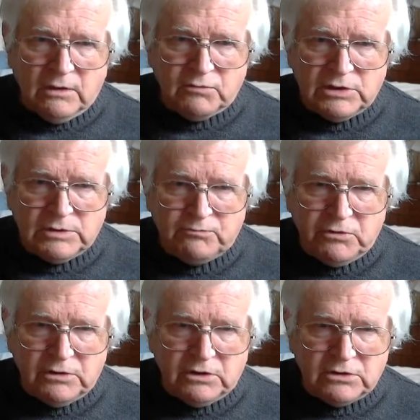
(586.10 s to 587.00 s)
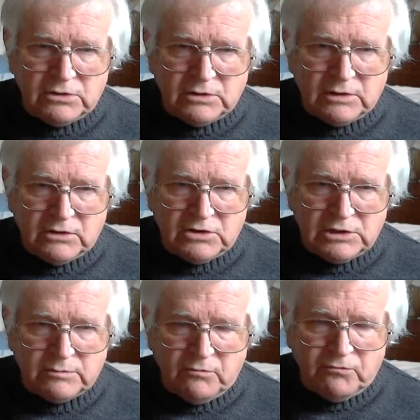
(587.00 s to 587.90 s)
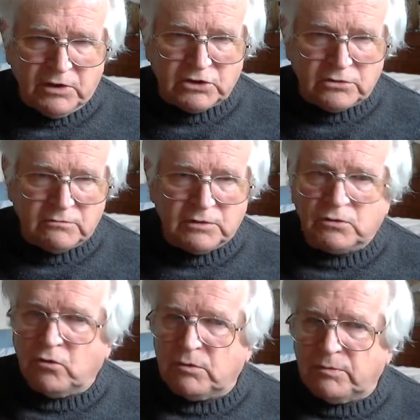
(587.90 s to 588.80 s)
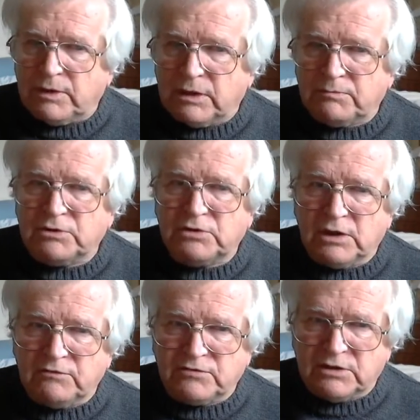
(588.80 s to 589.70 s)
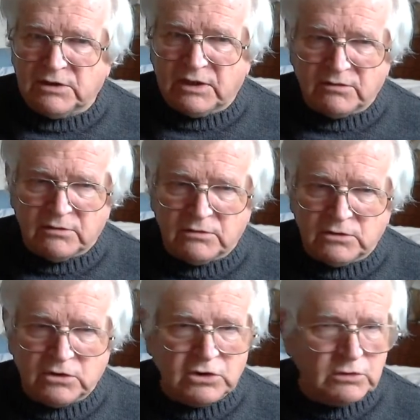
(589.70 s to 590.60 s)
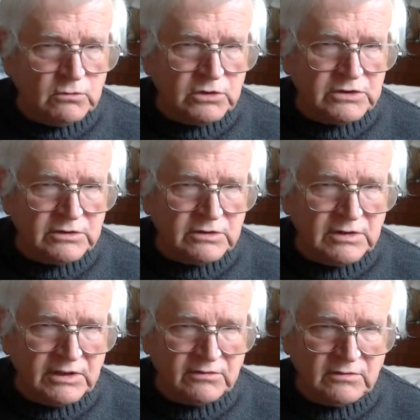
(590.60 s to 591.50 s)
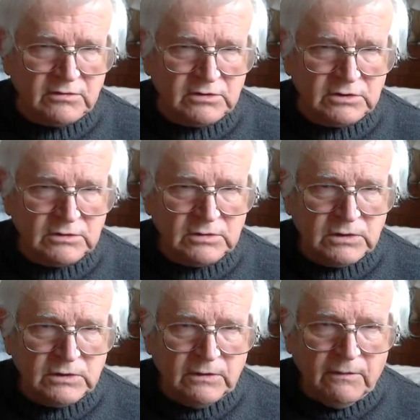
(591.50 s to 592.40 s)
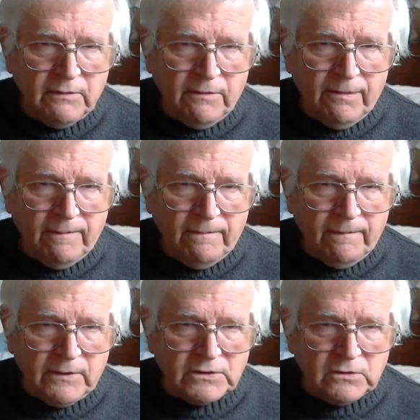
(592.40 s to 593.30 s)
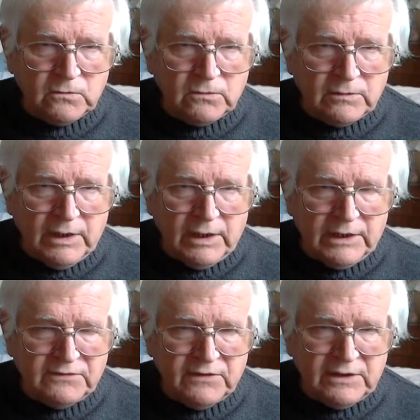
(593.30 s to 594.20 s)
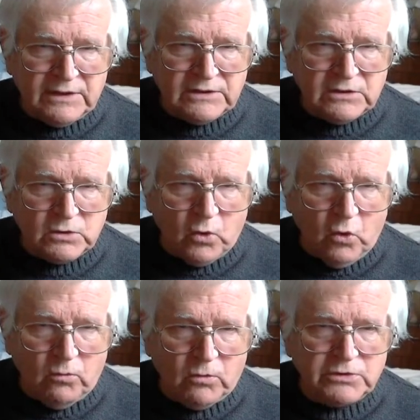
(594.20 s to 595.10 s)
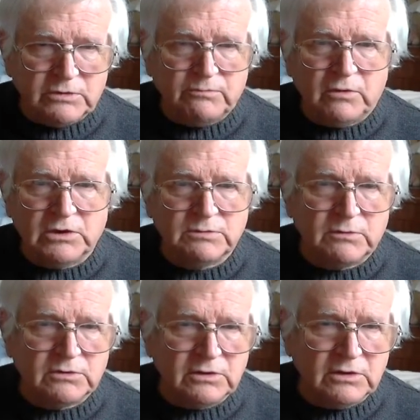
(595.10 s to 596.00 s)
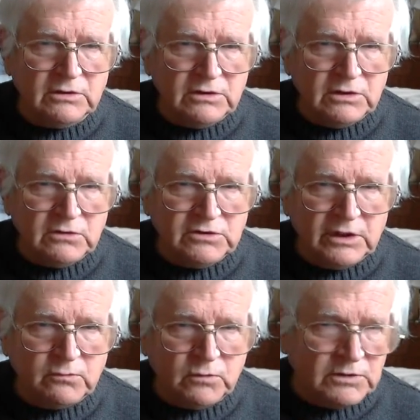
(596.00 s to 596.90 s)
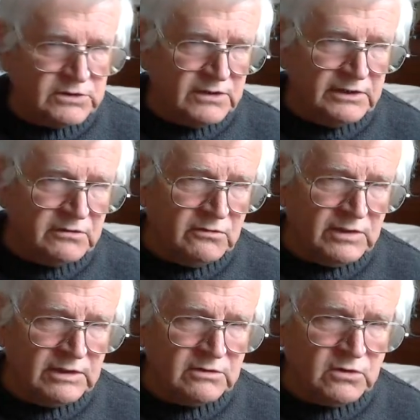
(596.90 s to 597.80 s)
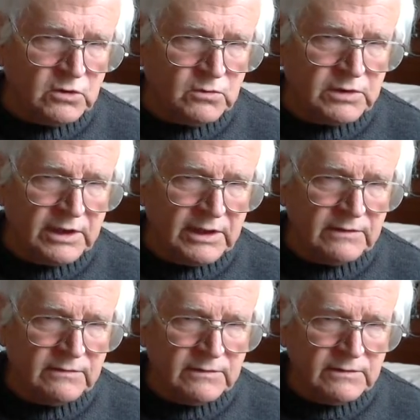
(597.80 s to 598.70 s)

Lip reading: She's British and she's a professional recorder player, but she lives in Netherlands and she works in the Netherlands. So I think it is almost impossible to set one sight on that in the UK,